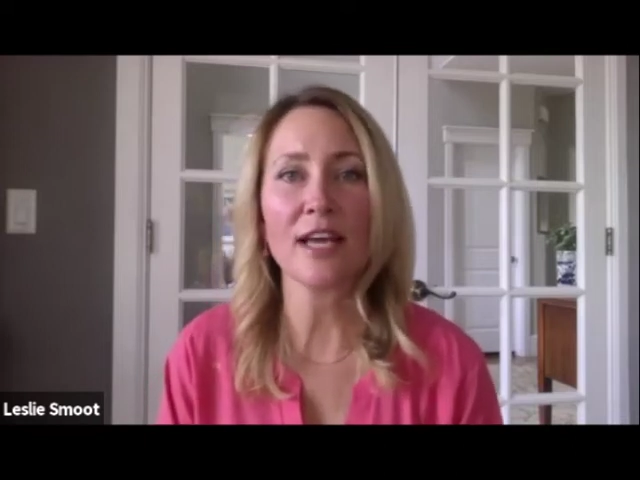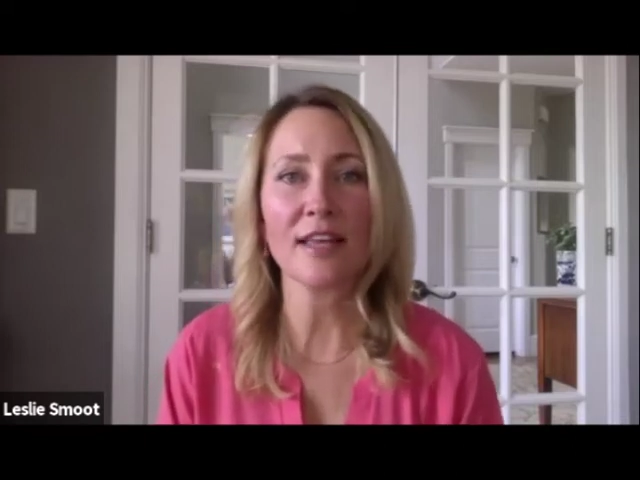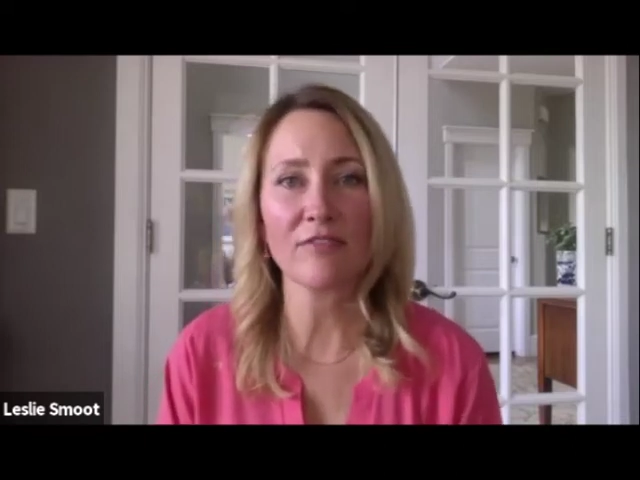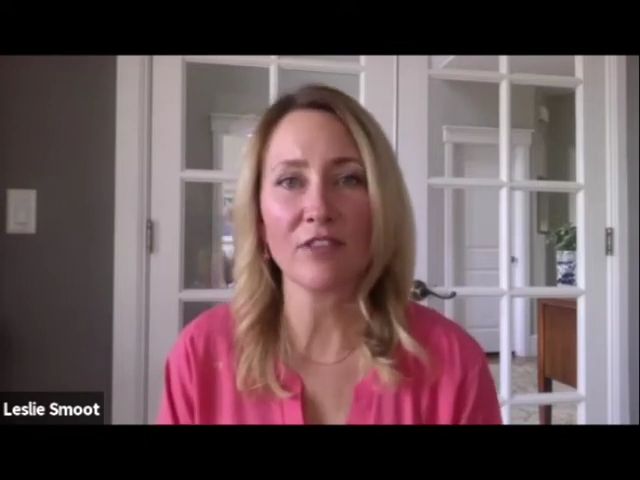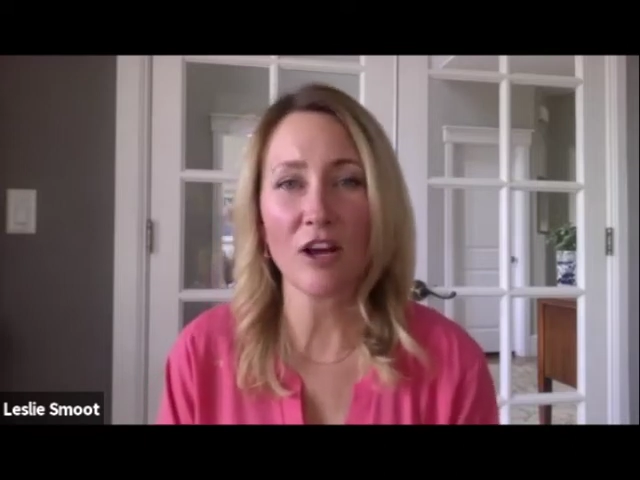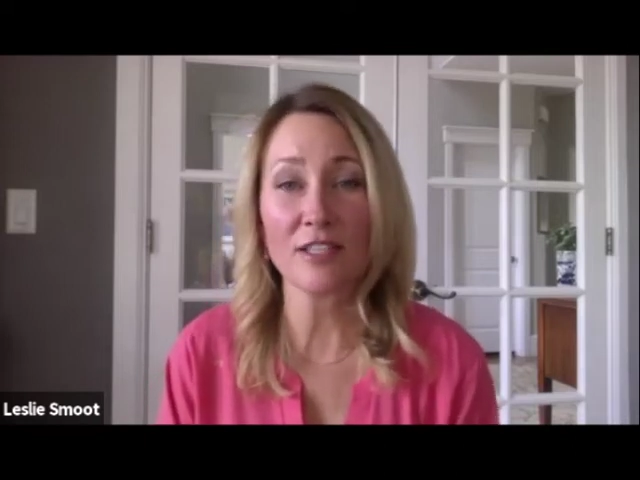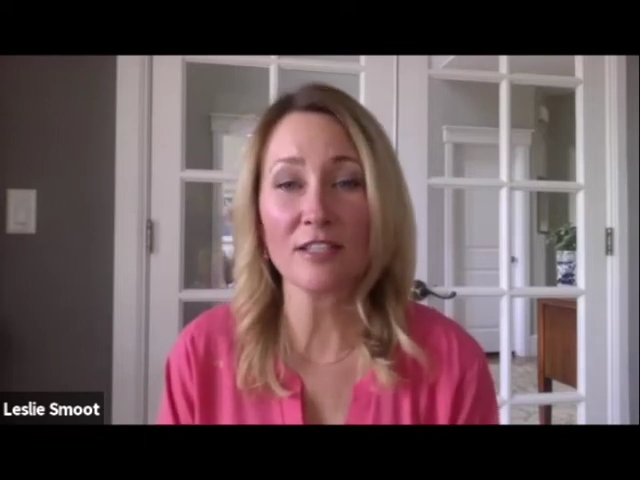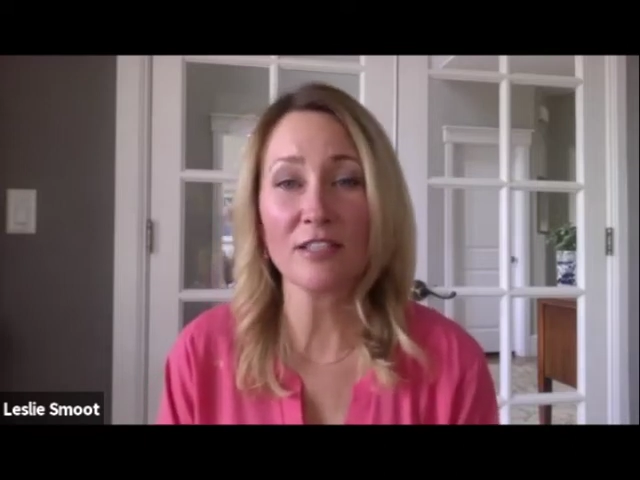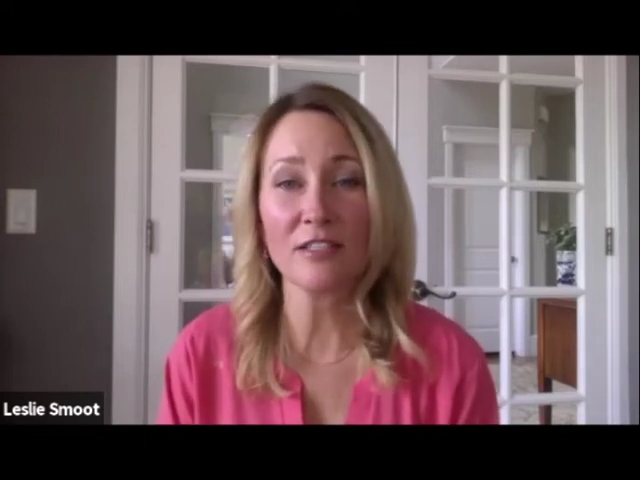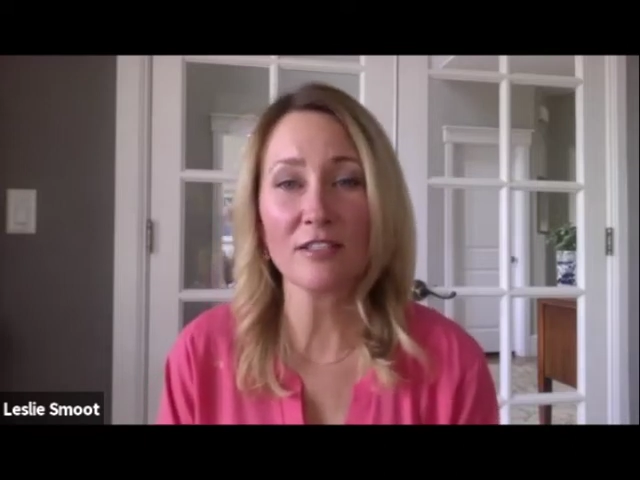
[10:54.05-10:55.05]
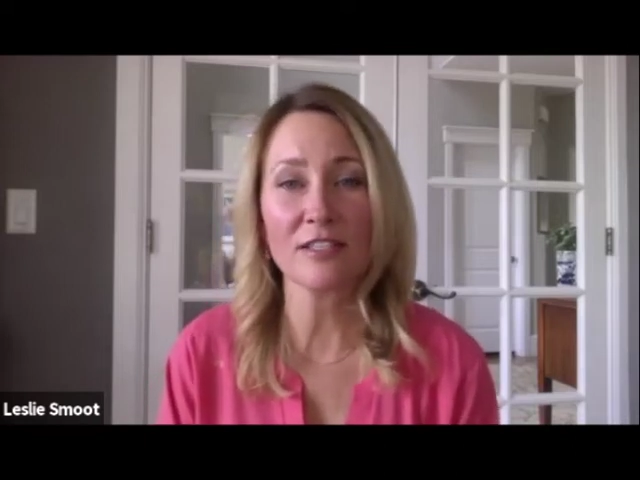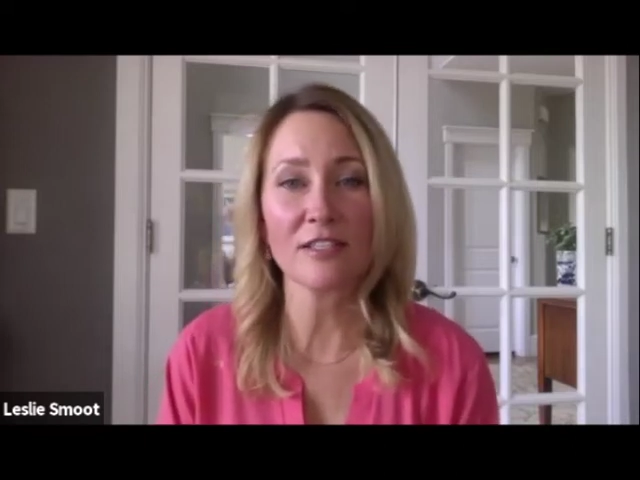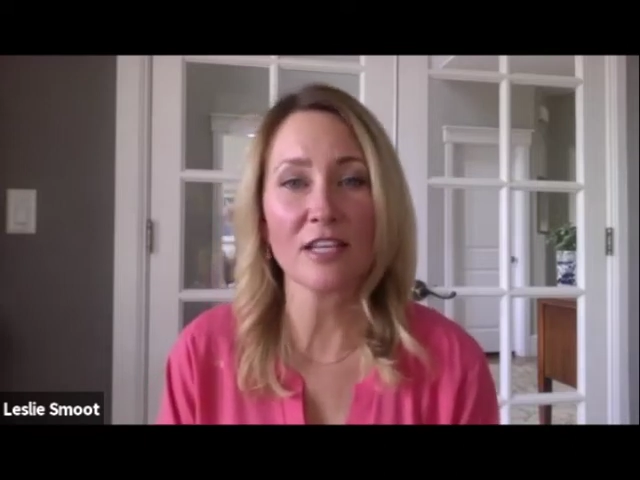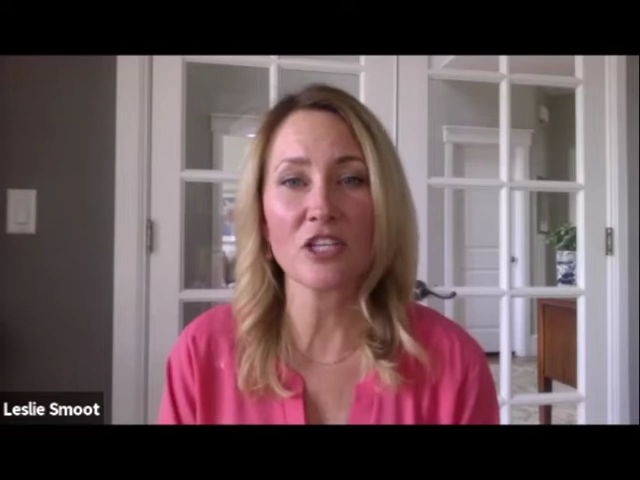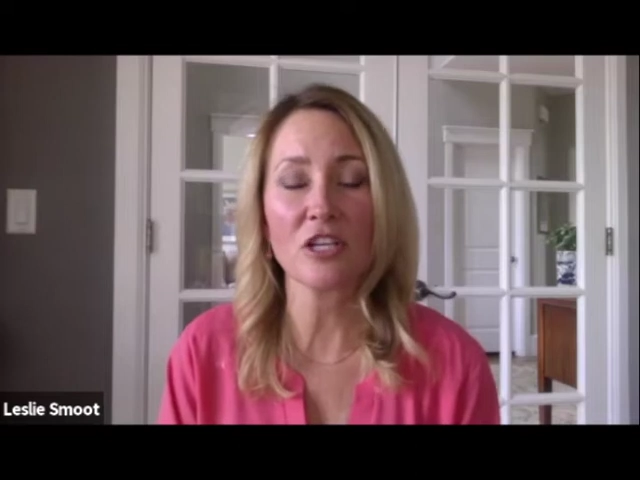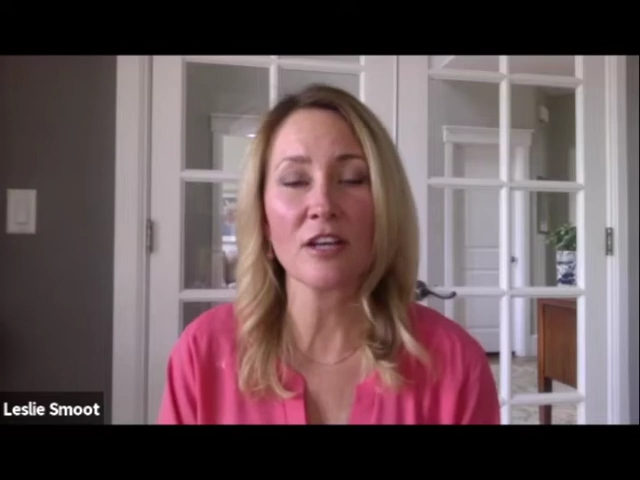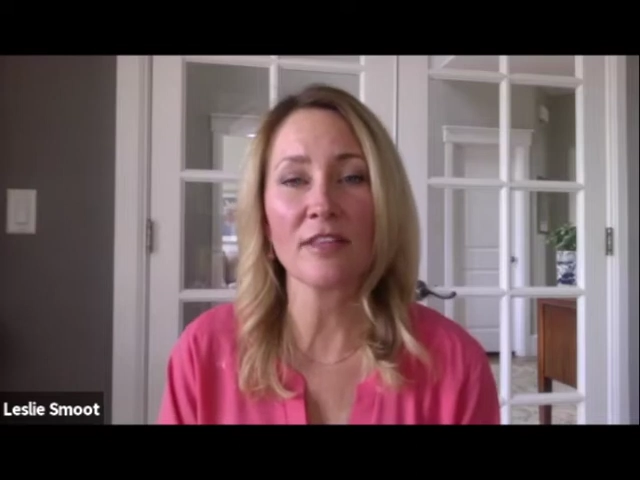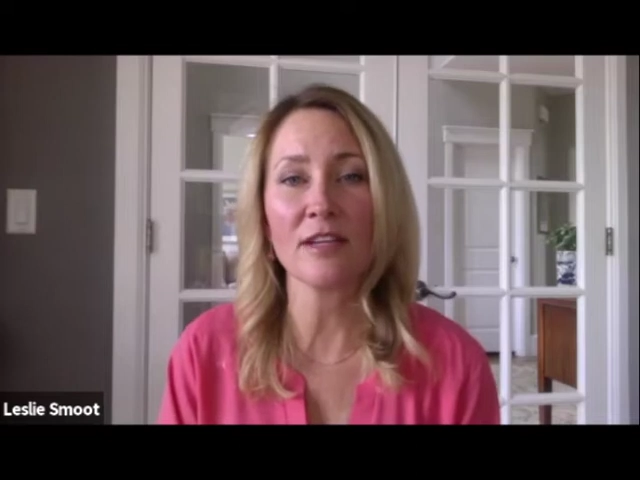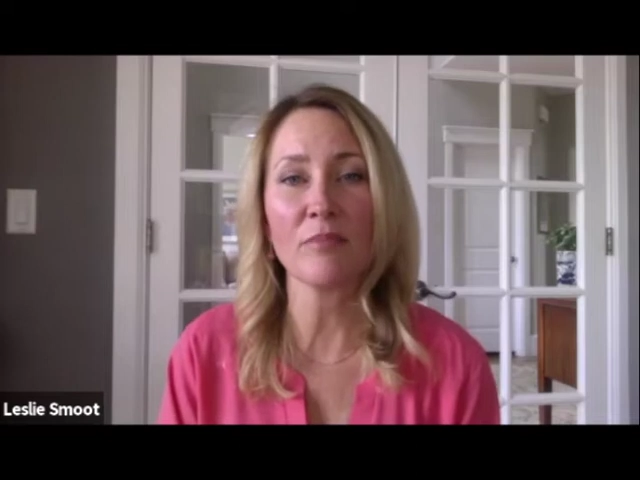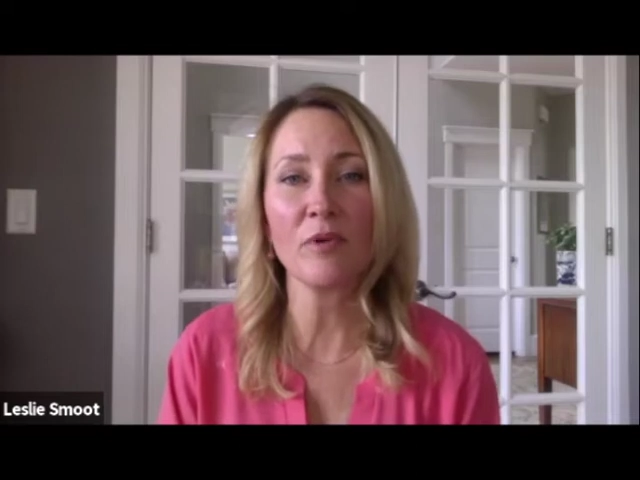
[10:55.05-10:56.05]
and they've lost a little sensation on the
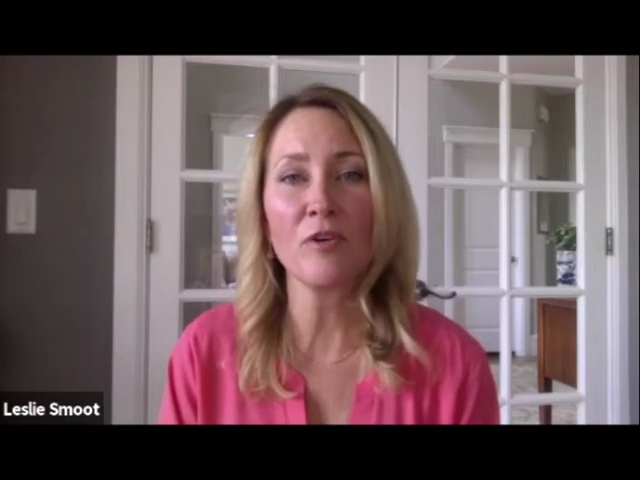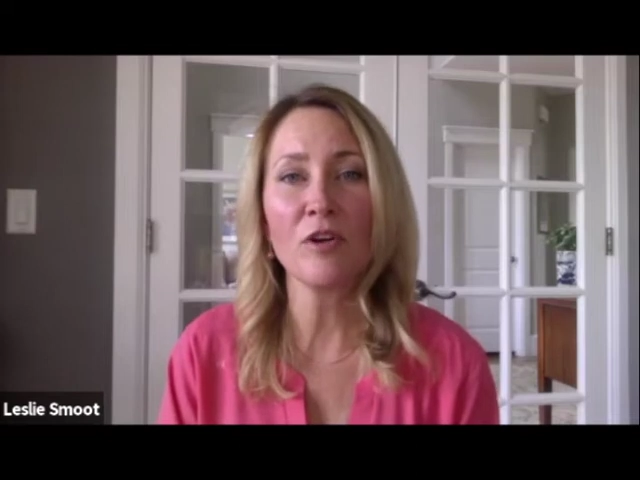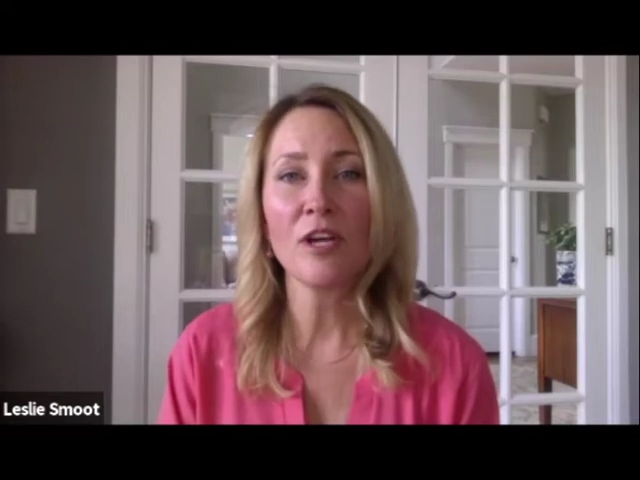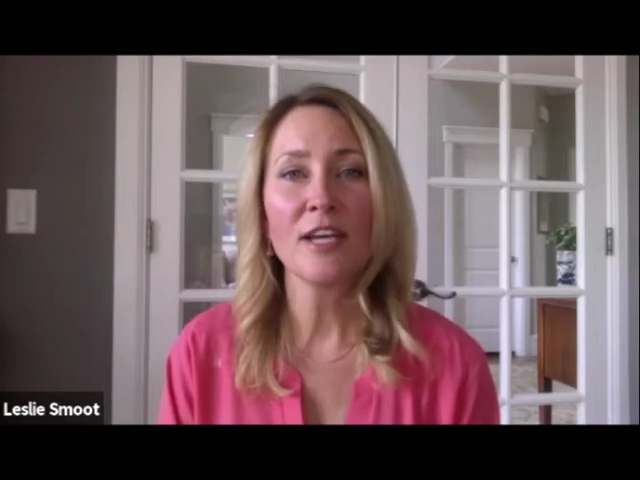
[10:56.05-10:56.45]
nipple,